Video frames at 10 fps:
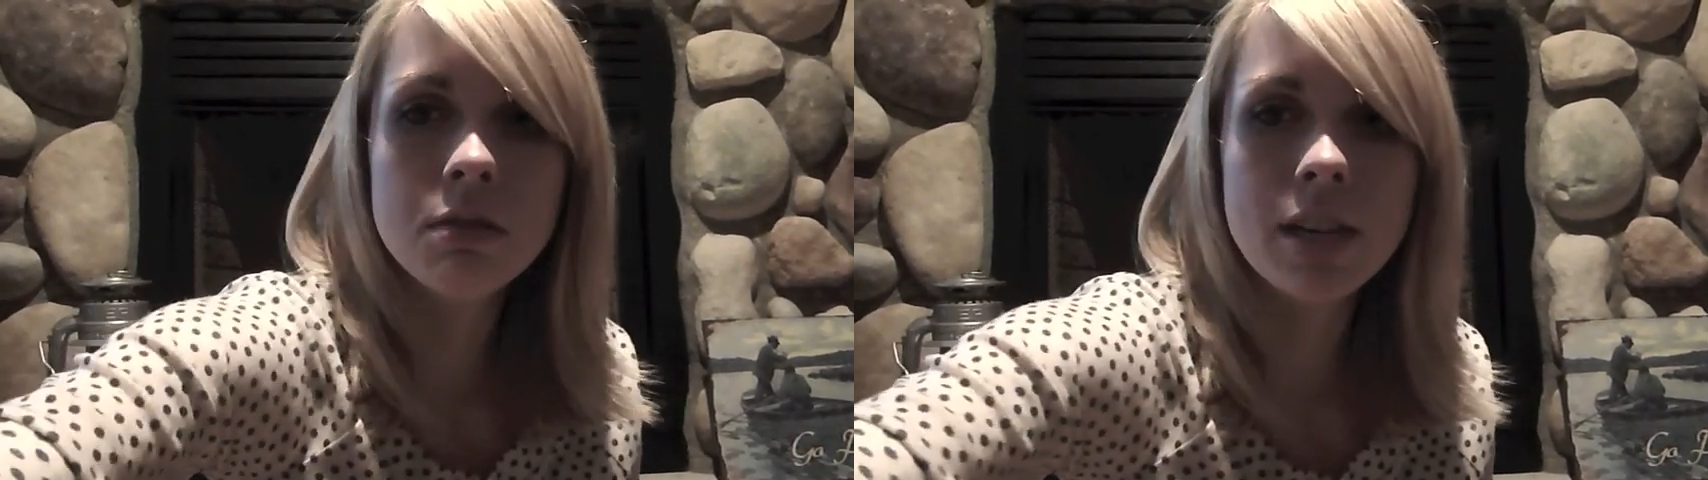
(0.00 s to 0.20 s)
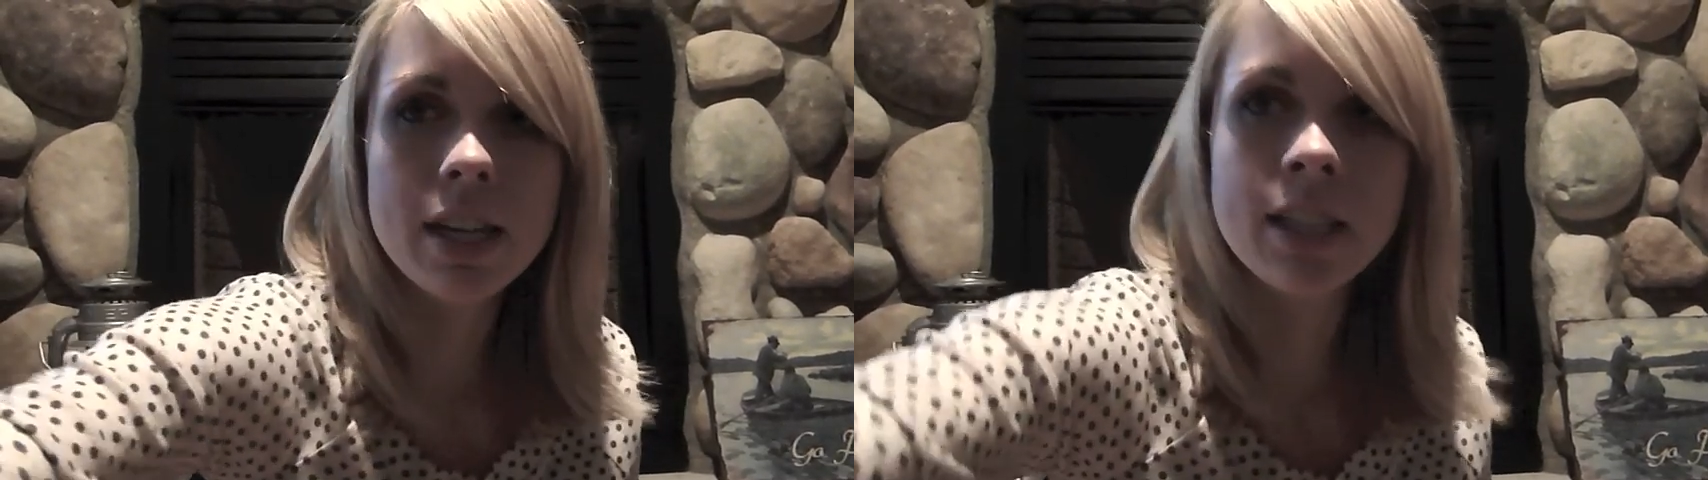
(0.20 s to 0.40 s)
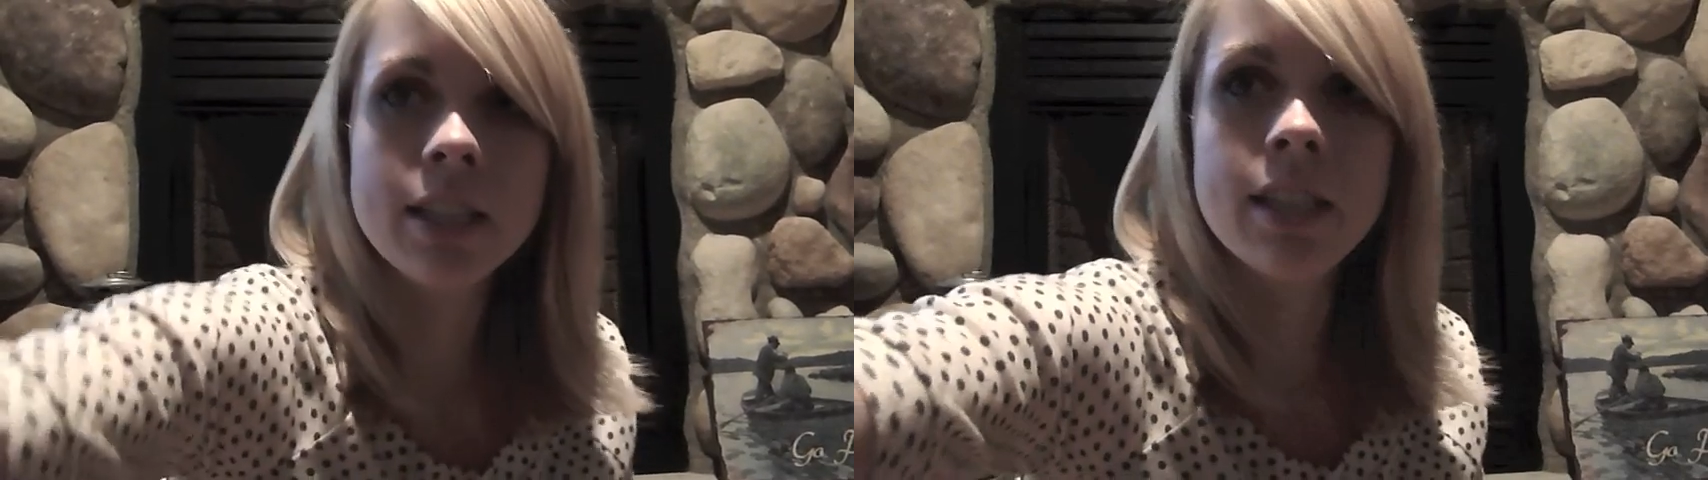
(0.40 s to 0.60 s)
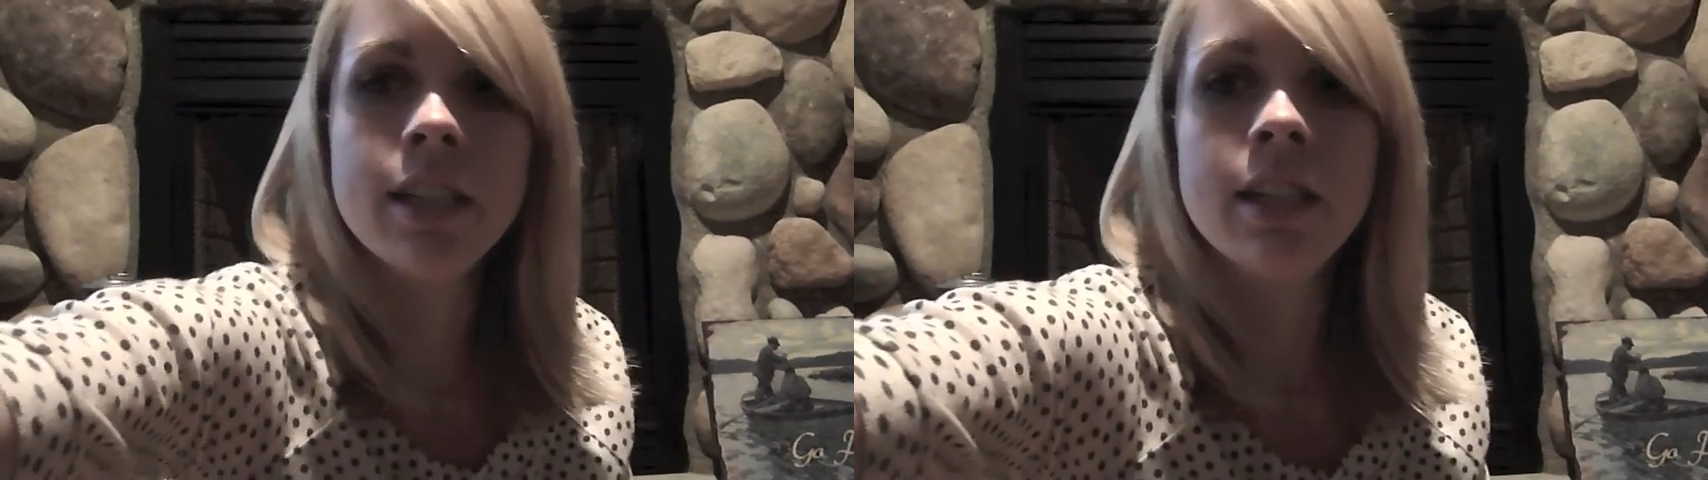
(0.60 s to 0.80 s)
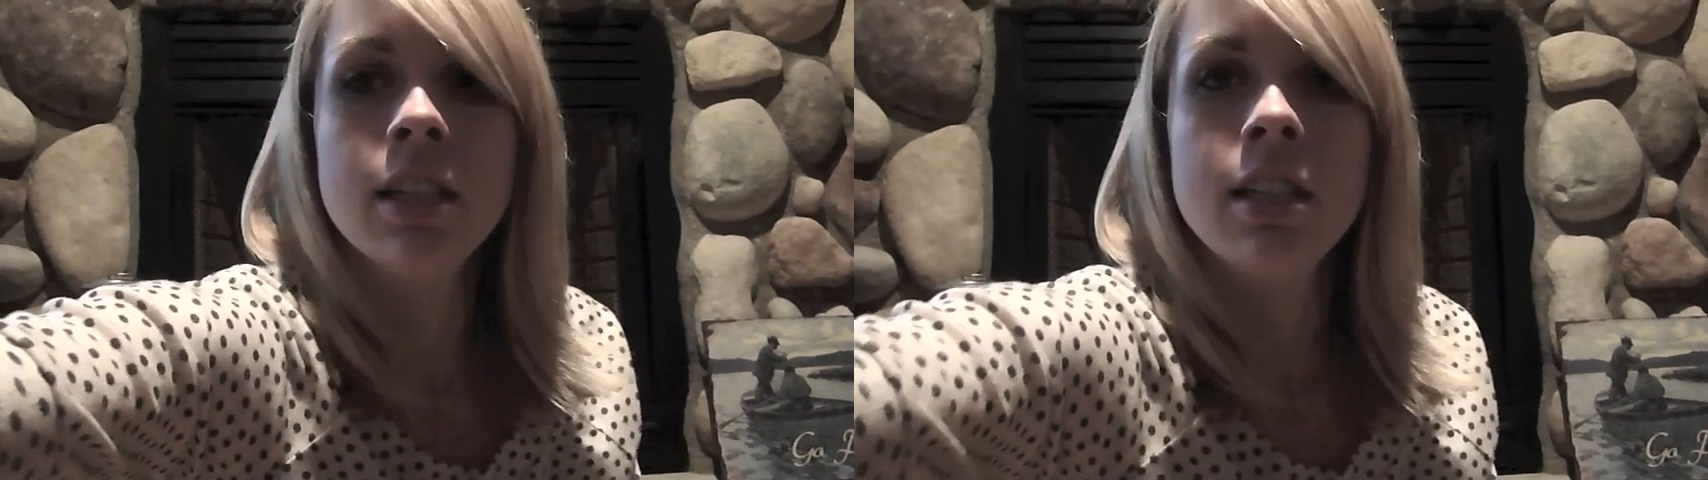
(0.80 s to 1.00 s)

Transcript: away, kitty.